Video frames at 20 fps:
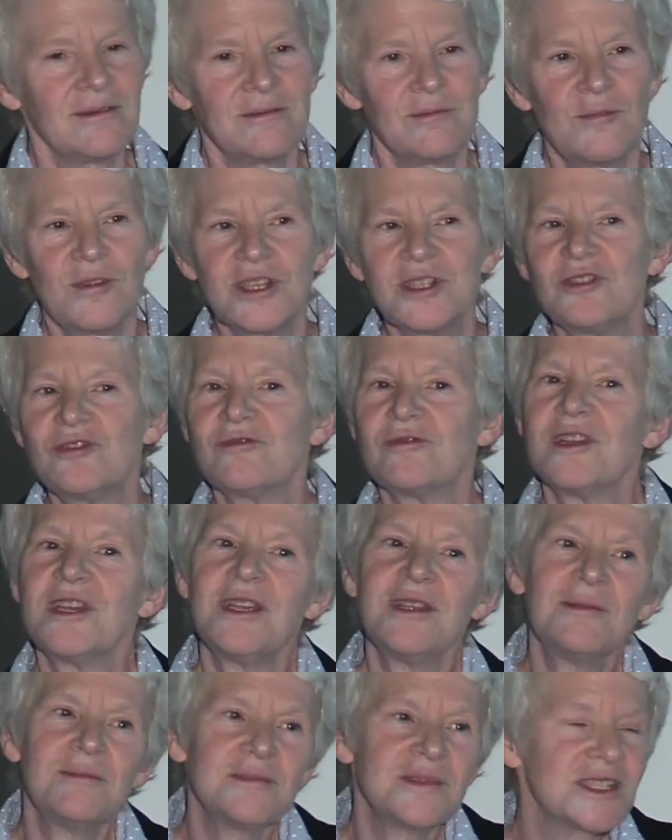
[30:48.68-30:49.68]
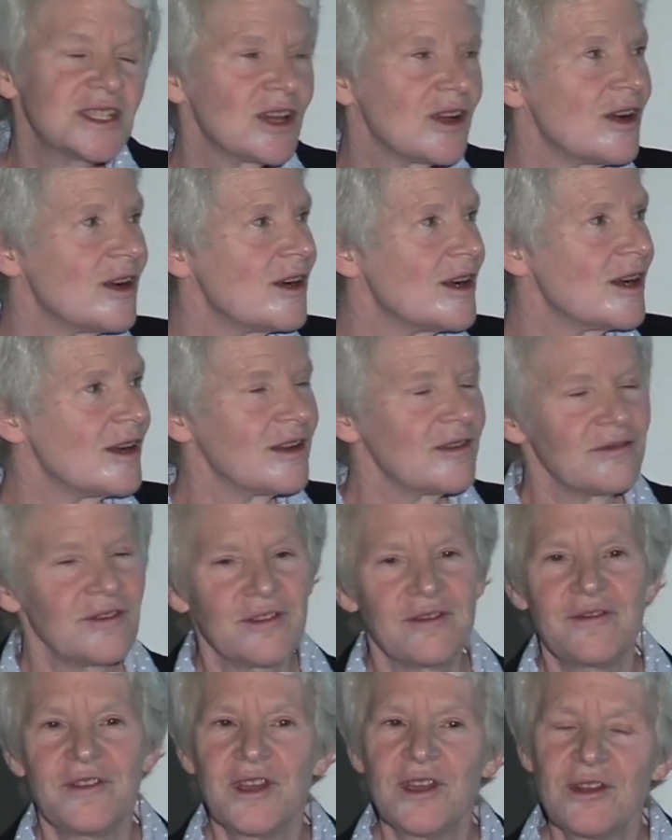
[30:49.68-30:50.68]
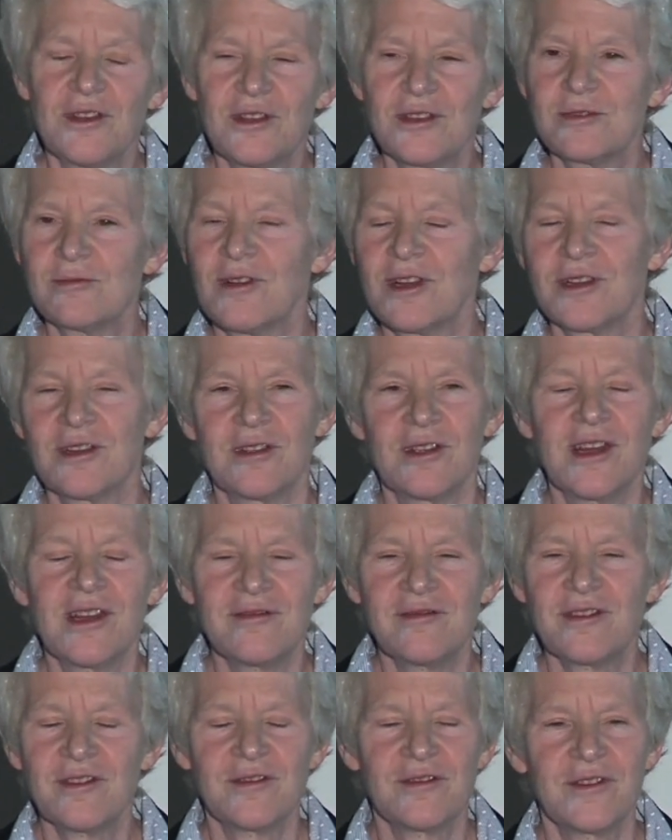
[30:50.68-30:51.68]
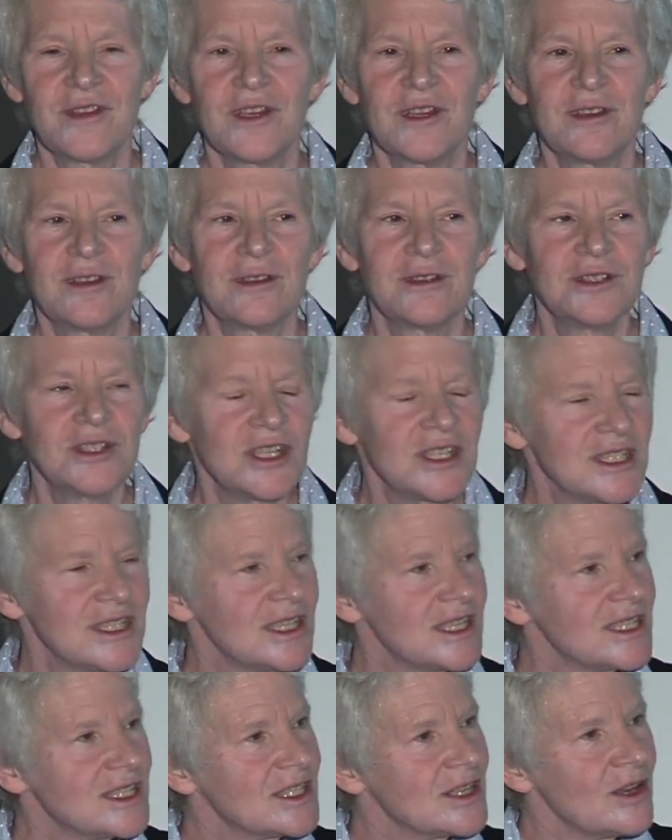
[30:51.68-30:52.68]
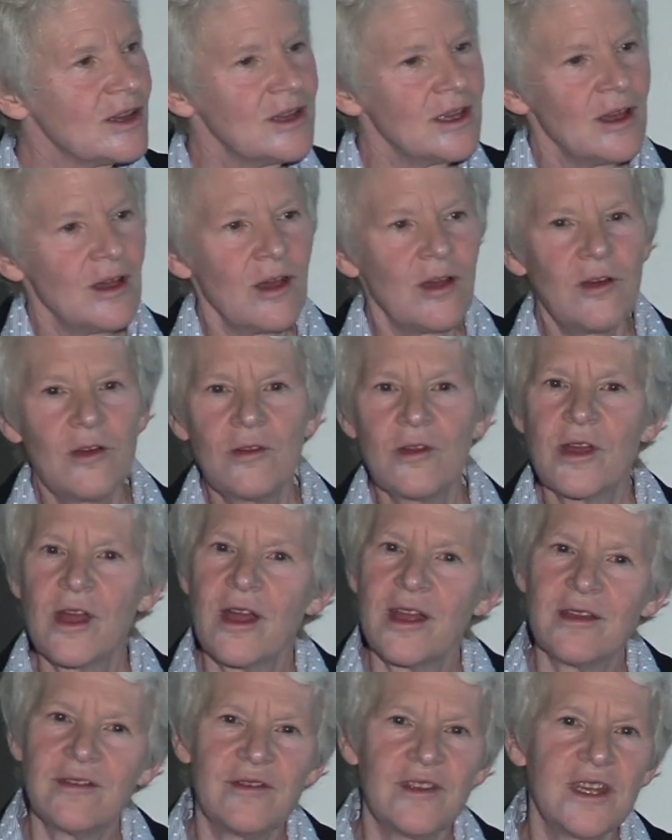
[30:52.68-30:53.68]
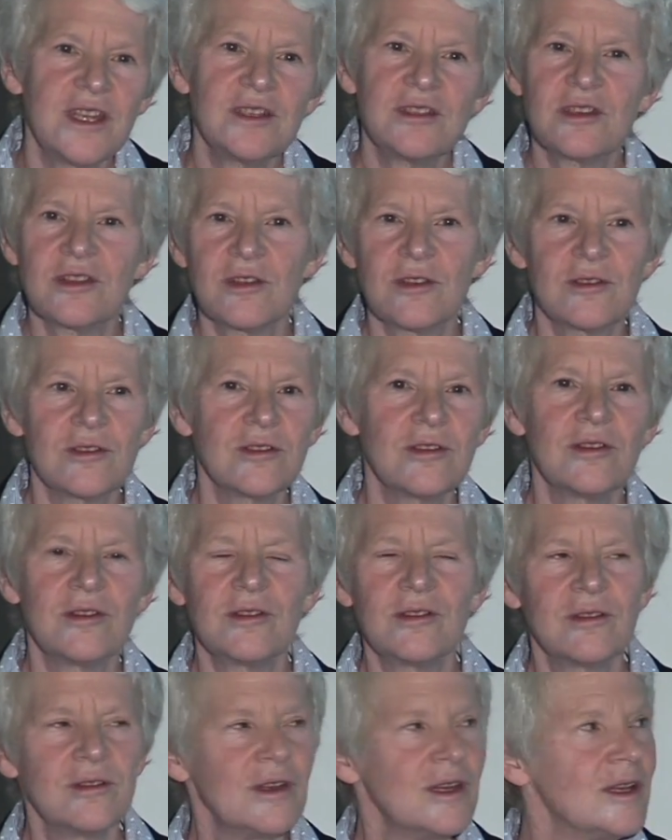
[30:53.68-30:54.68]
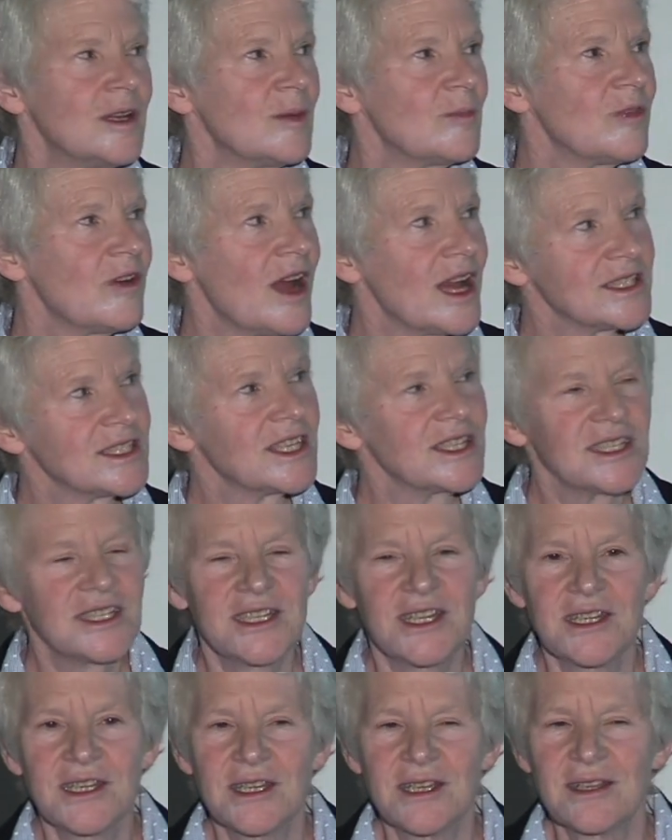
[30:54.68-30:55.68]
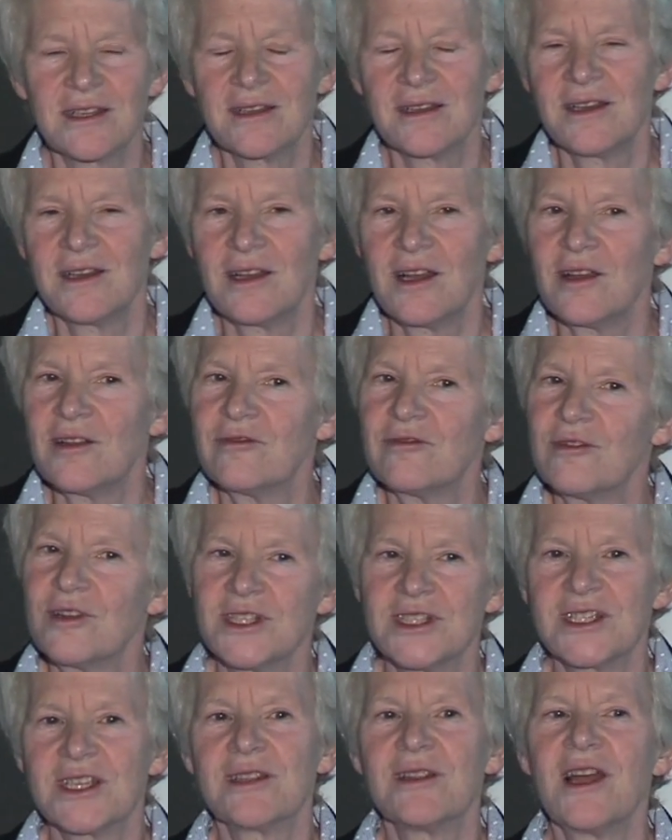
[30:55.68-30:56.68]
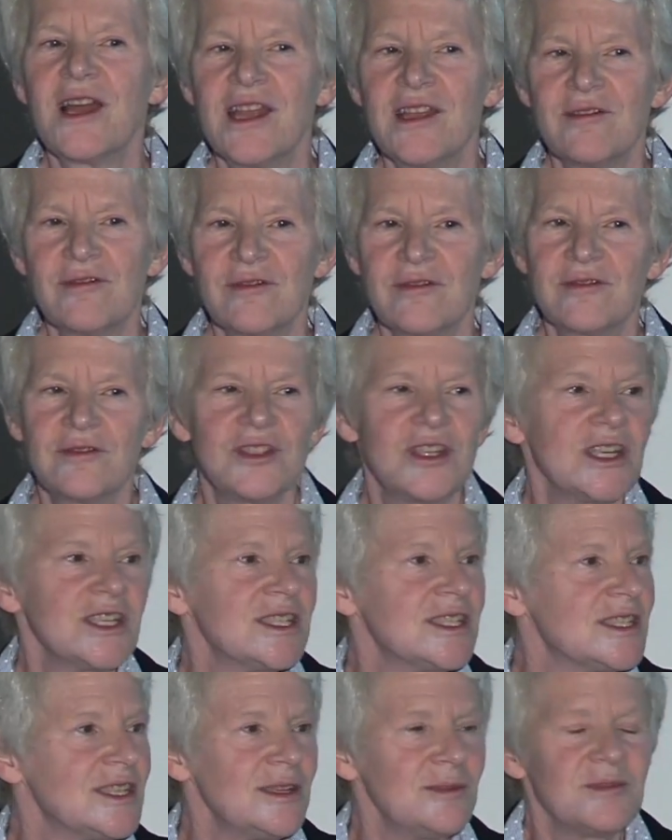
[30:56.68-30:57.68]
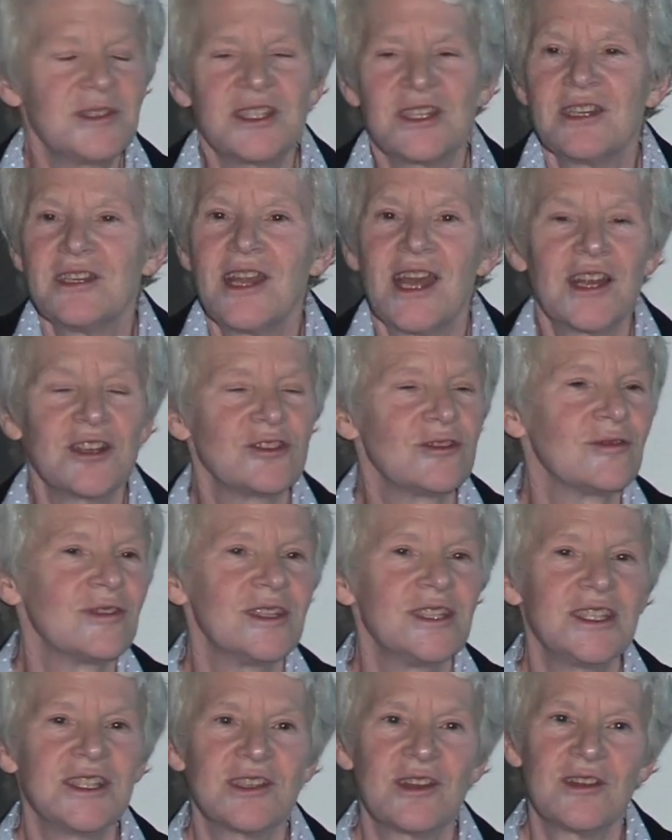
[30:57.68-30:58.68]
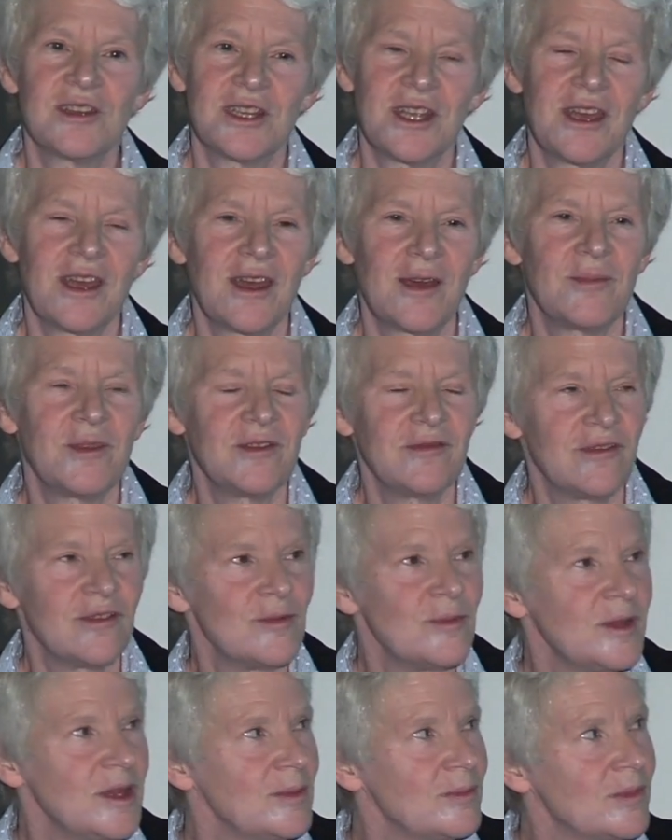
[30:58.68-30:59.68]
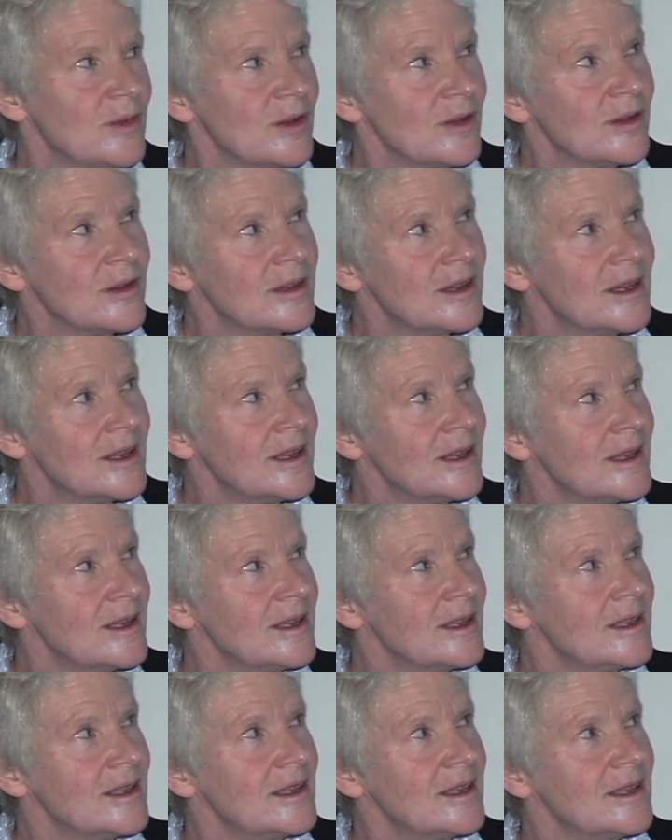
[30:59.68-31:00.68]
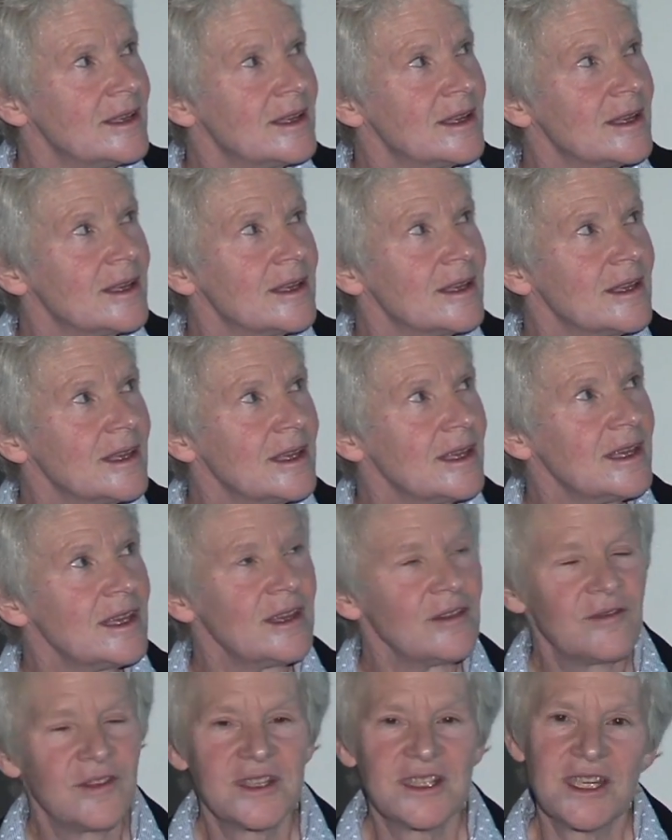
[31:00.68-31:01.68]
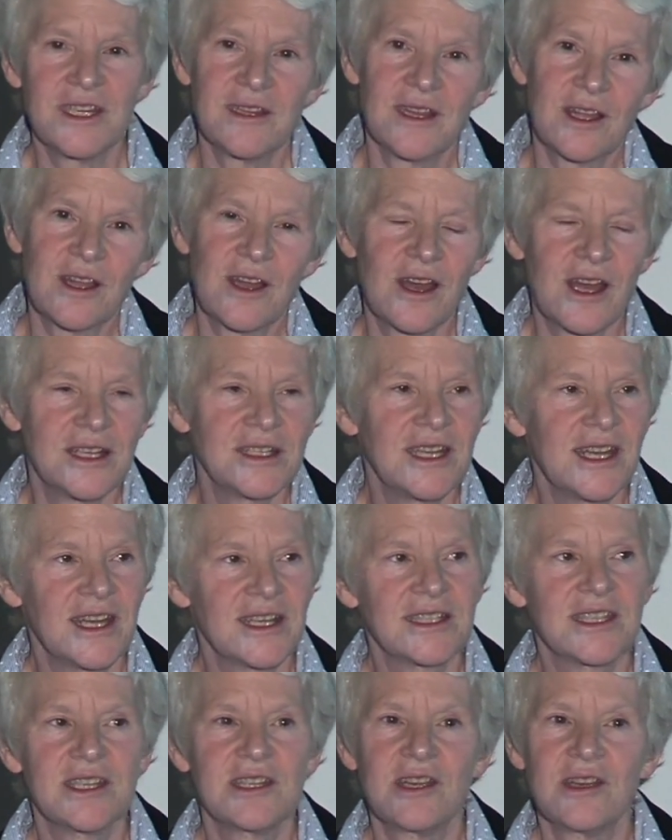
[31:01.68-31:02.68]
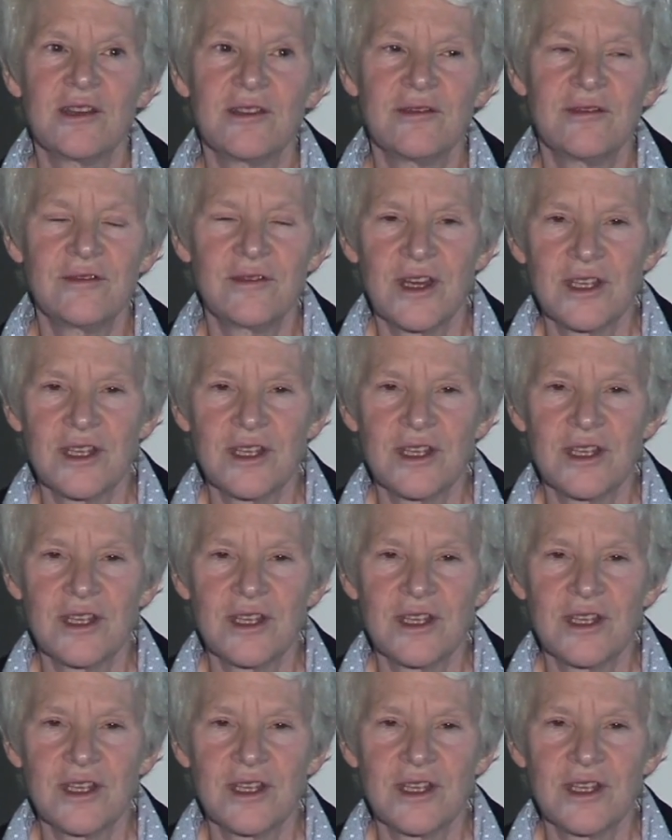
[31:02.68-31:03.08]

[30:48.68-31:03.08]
what dreams are fulfilled, what are unfulfilled, just this whole kind of internal processing of one's life just seems to naturally start to happen for people. If it's in the context of